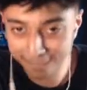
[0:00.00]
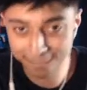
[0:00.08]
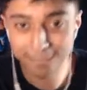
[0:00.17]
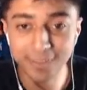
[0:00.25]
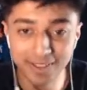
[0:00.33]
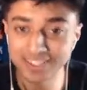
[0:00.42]

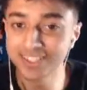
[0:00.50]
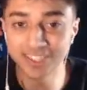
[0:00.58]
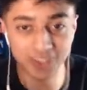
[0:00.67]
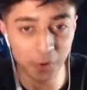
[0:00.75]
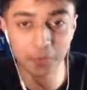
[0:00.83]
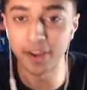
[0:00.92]
This is
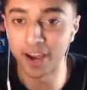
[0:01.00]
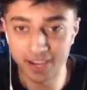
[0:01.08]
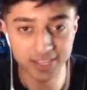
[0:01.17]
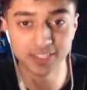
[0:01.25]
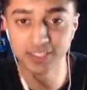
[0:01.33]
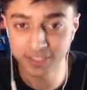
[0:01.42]
so
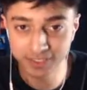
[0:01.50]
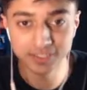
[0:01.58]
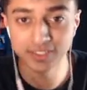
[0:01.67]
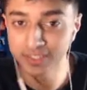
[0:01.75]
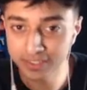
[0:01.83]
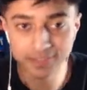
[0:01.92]
nice.
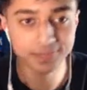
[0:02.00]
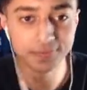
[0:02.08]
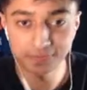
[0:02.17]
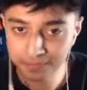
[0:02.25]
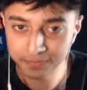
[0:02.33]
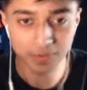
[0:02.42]

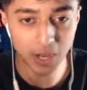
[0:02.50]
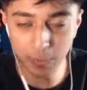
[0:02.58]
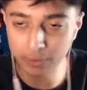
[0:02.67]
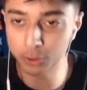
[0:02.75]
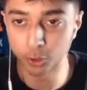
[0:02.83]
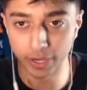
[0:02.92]
I'm
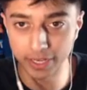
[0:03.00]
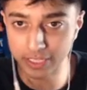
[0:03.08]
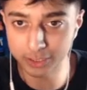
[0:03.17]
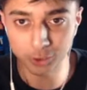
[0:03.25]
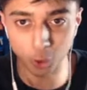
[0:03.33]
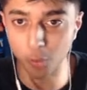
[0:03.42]
enjoying this
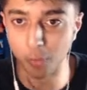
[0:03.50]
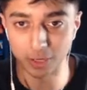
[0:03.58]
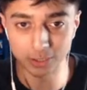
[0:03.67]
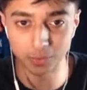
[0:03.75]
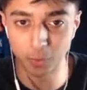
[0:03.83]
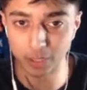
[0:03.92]
so much
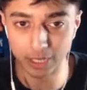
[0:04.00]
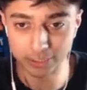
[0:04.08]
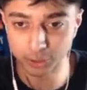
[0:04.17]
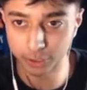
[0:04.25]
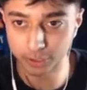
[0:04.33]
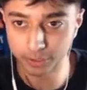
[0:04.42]
more than I should.